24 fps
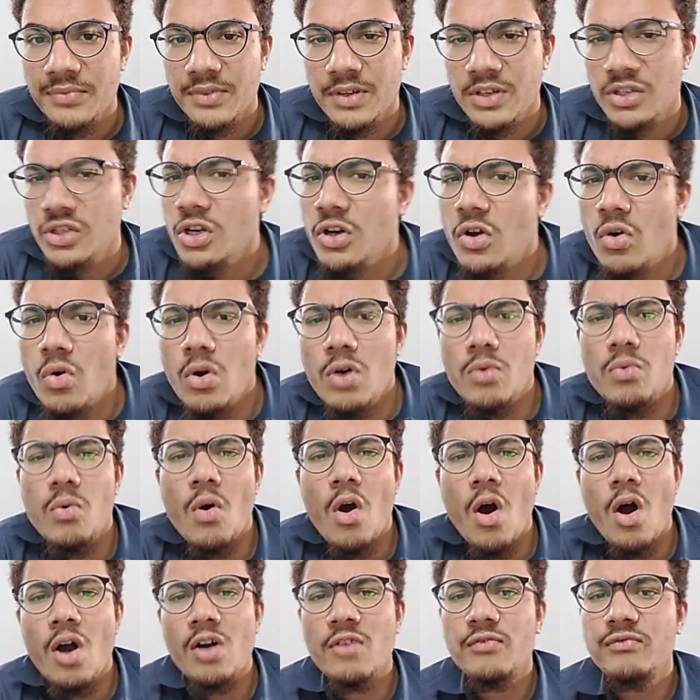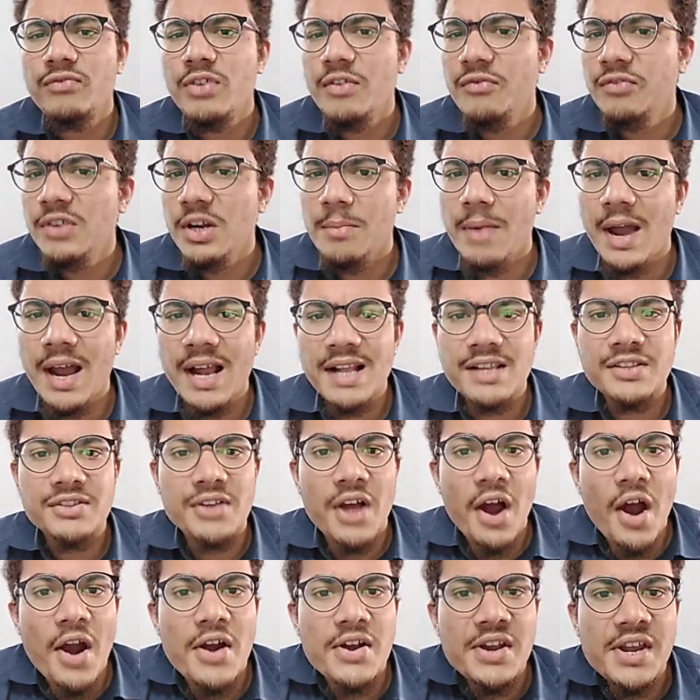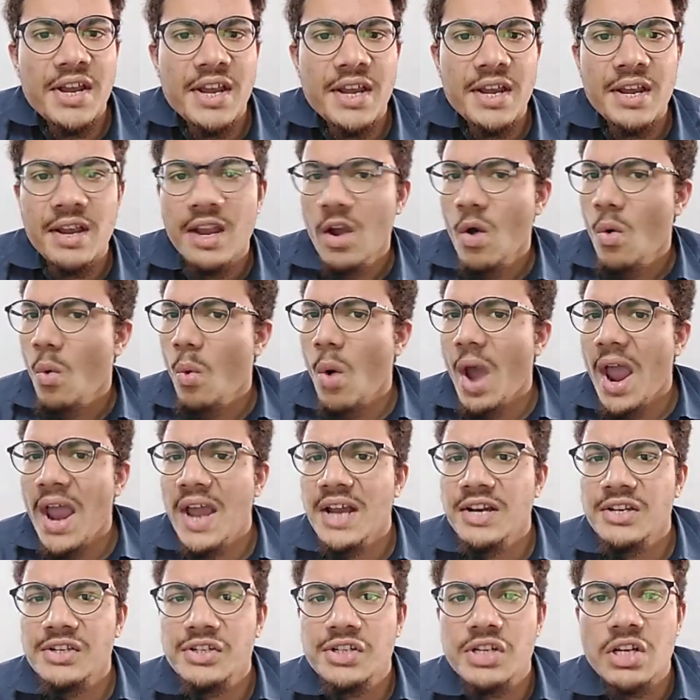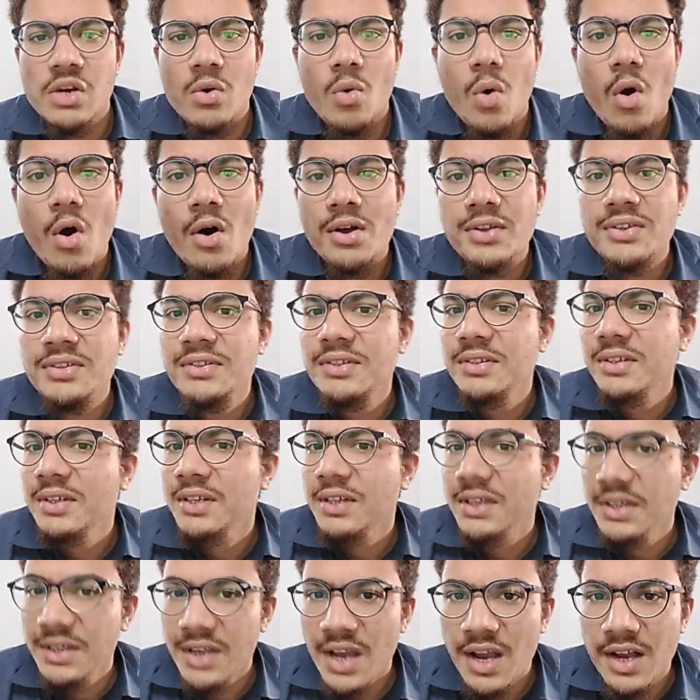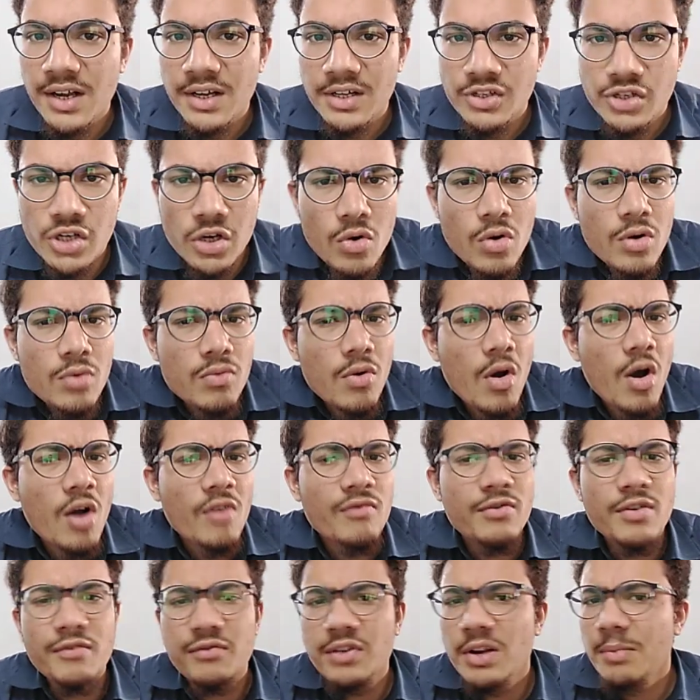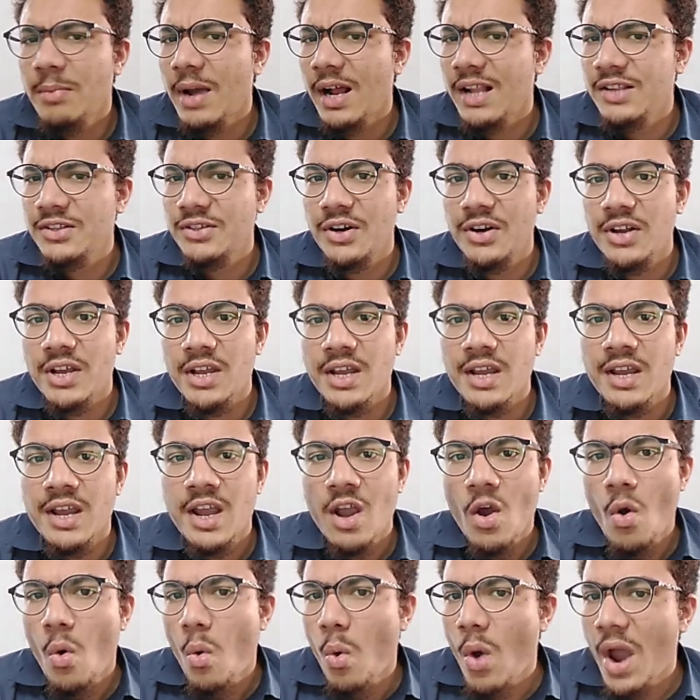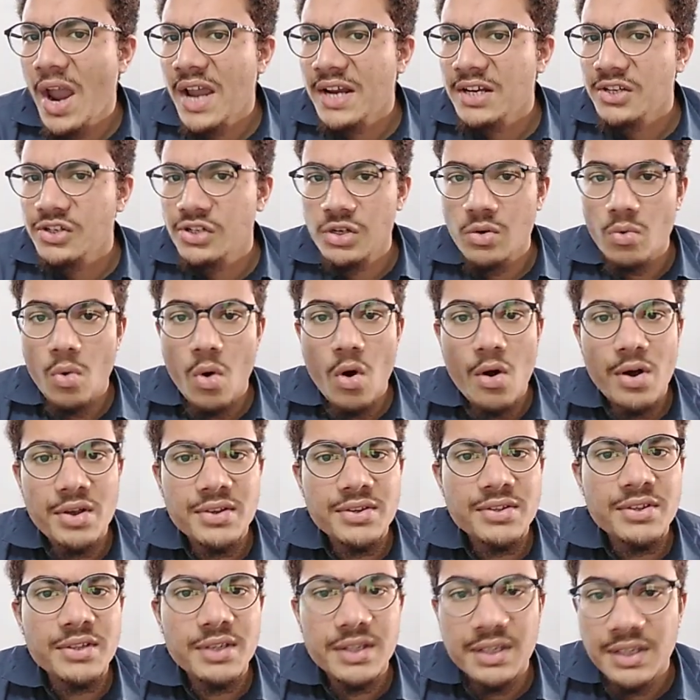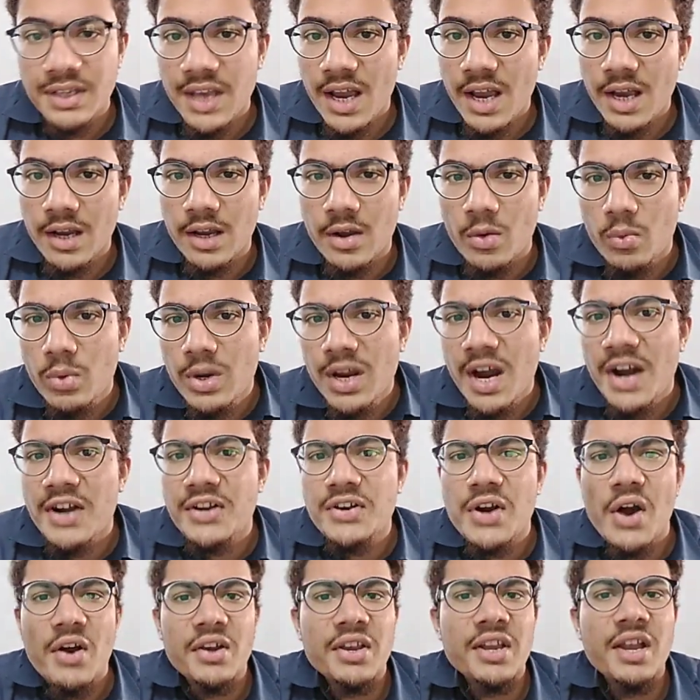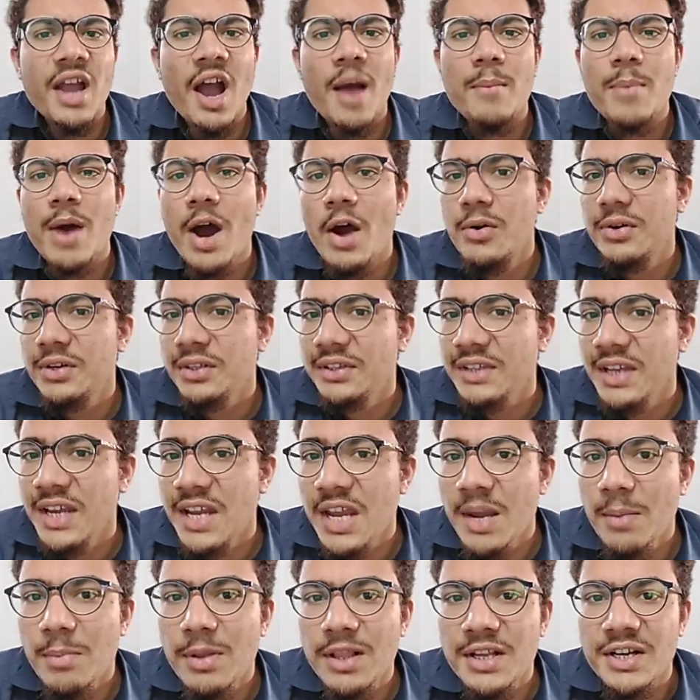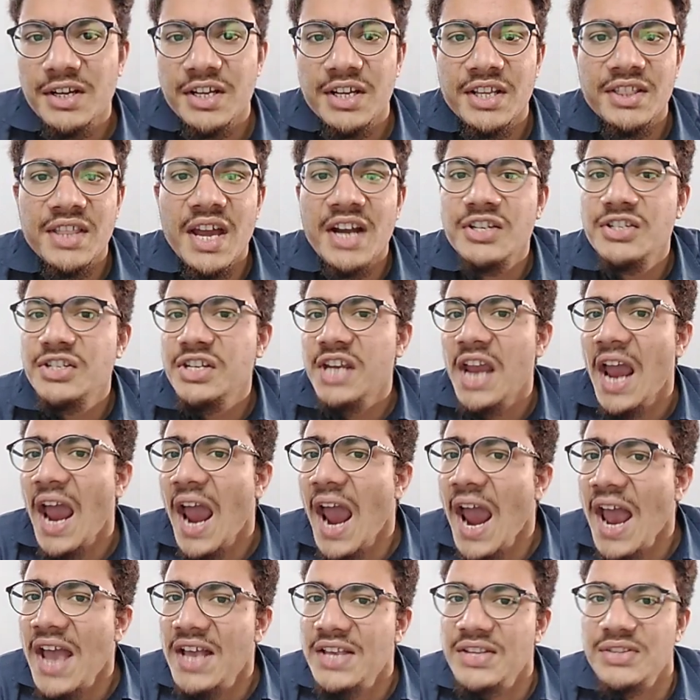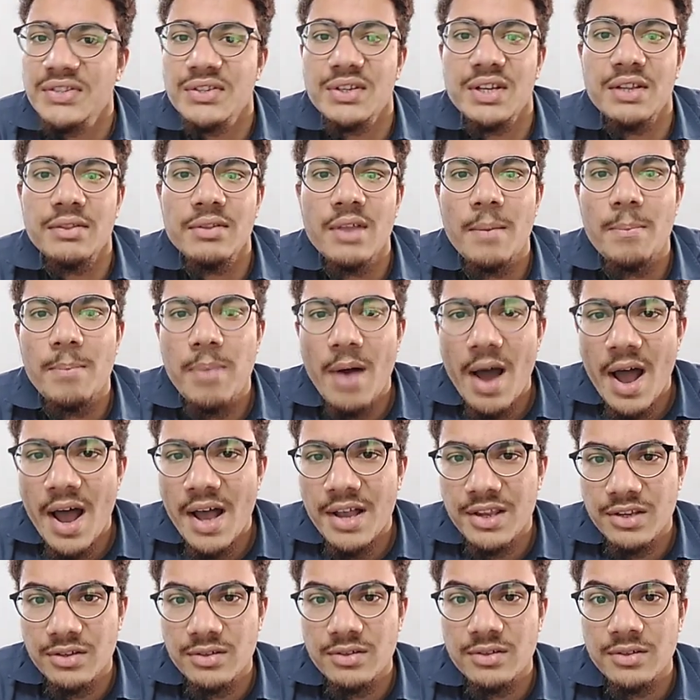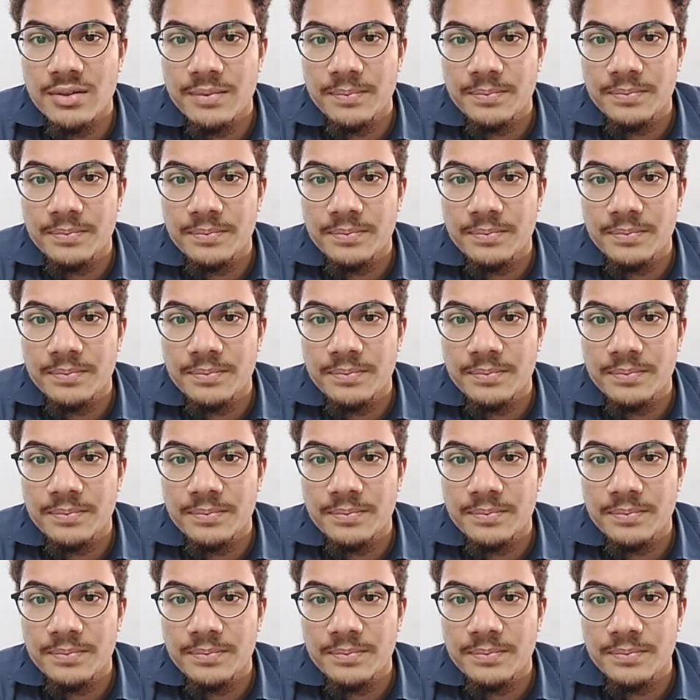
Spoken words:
She could walk 50 miles a day when she was young. She could walk 50 miles a day when she was young. We are talking about the ability that she has in the past.